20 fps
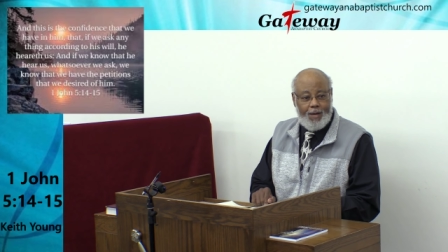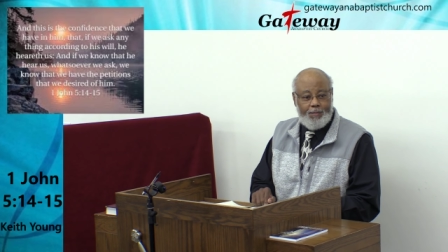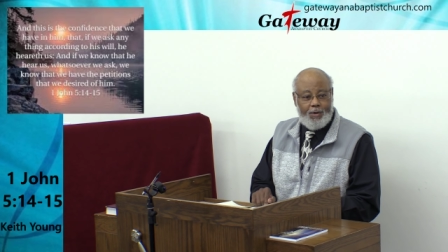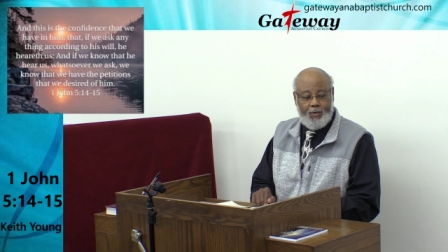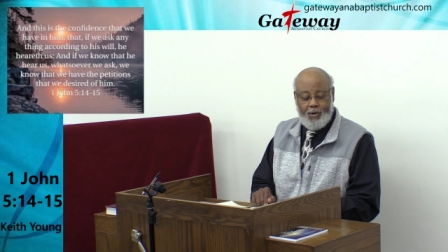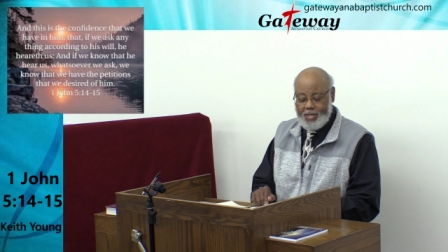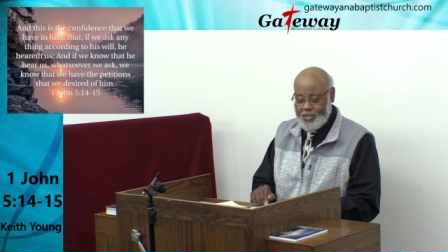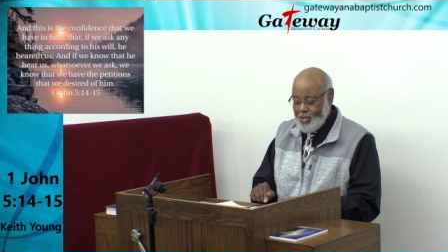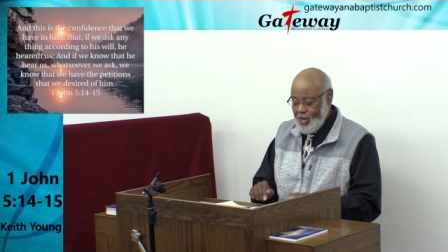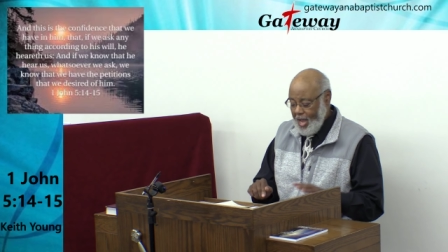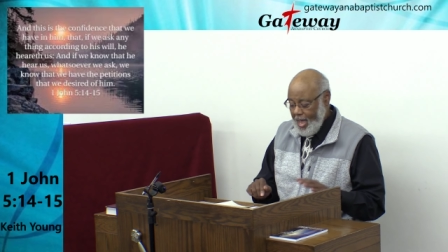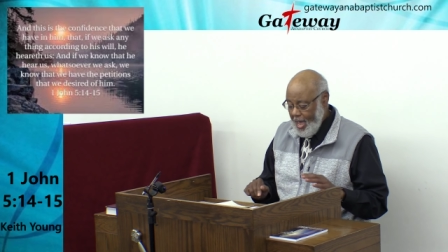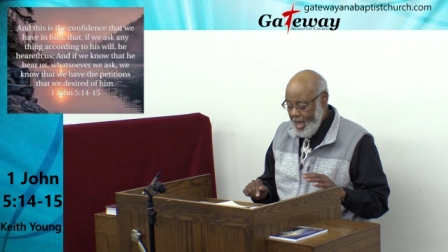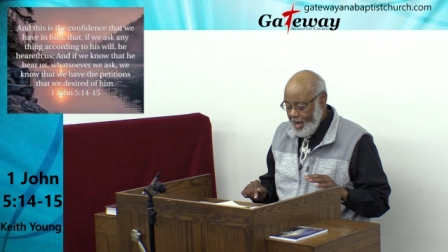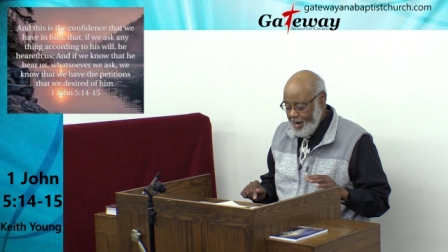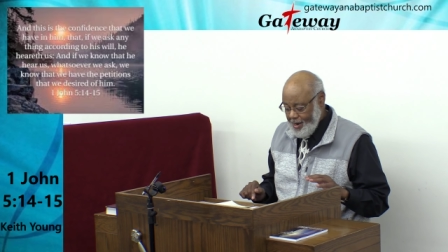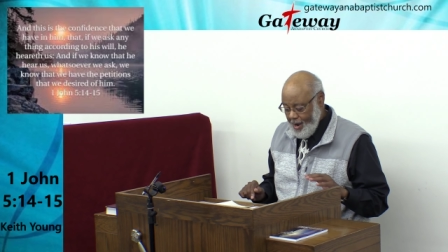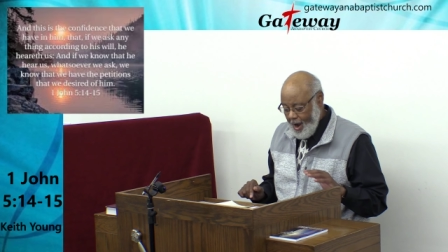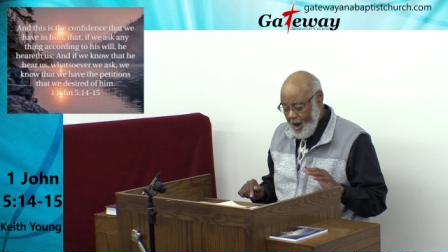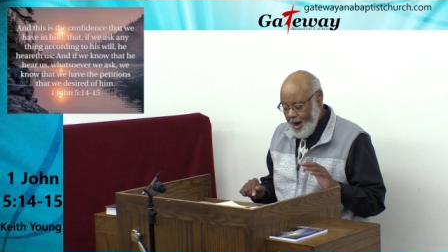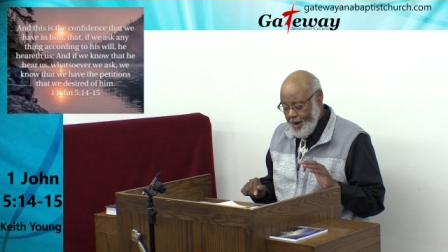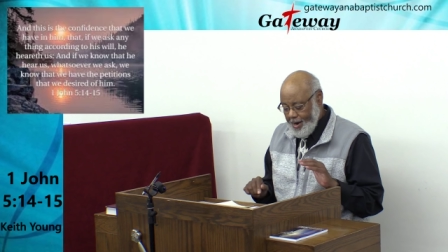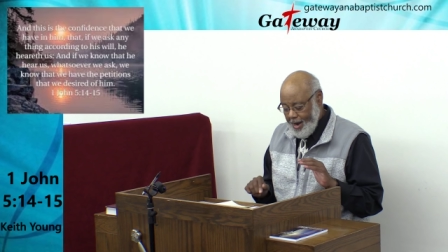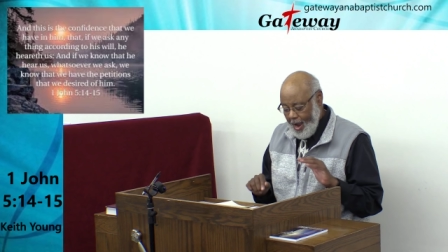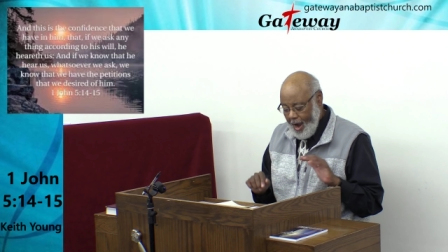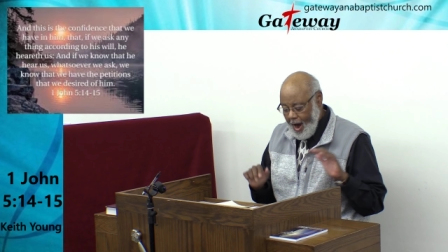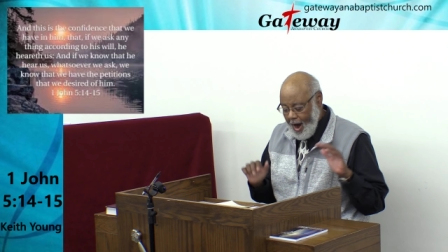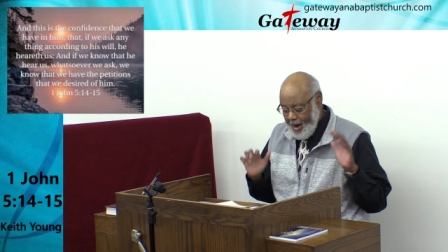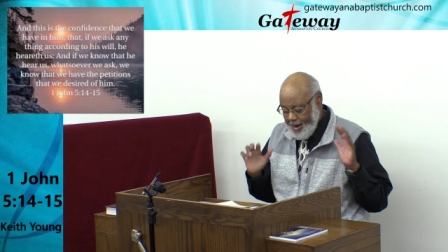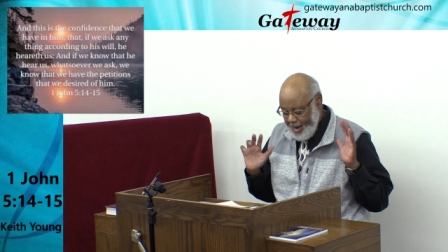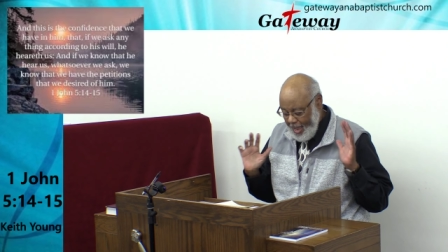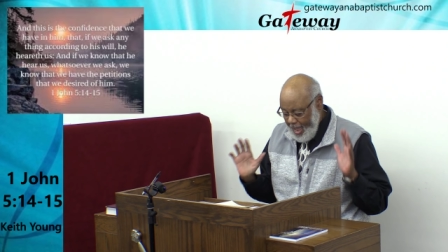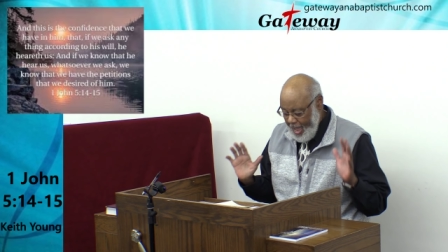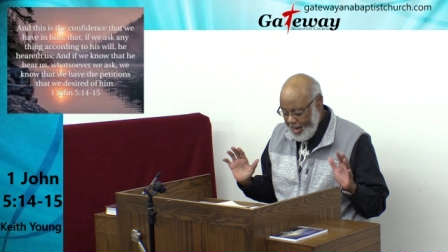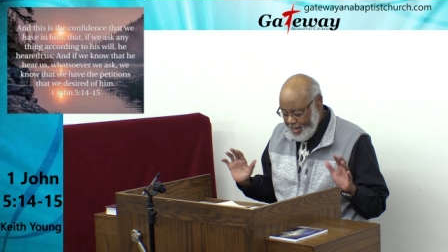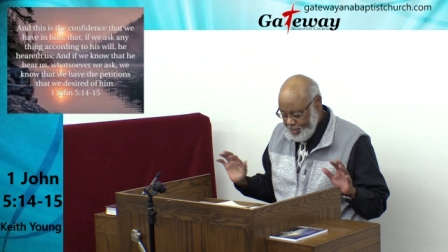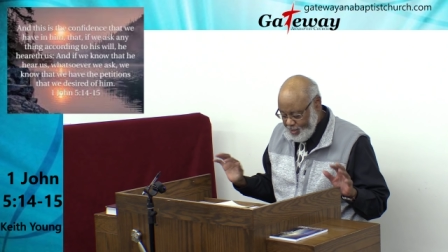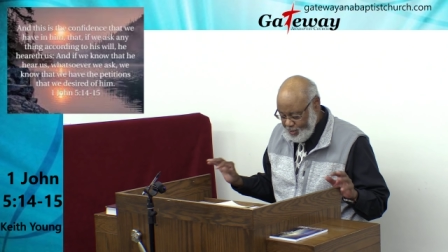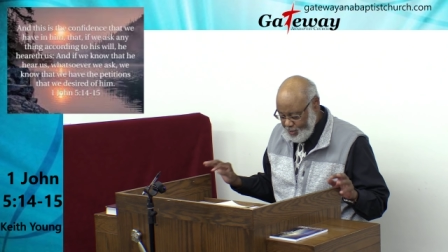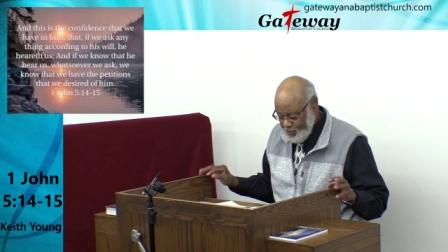But what's your our hard
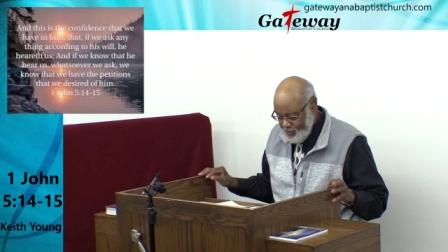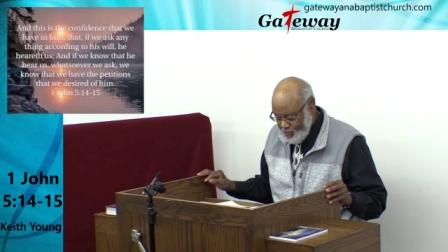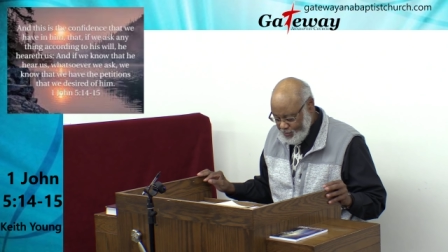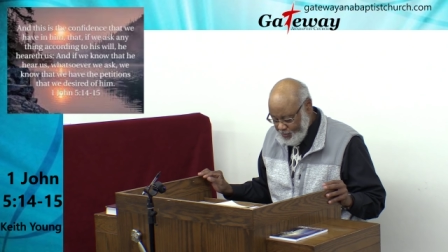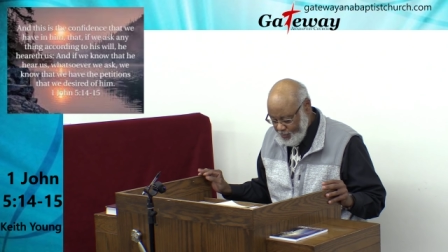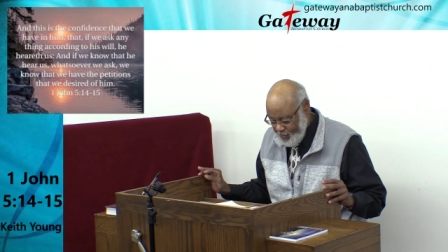attitude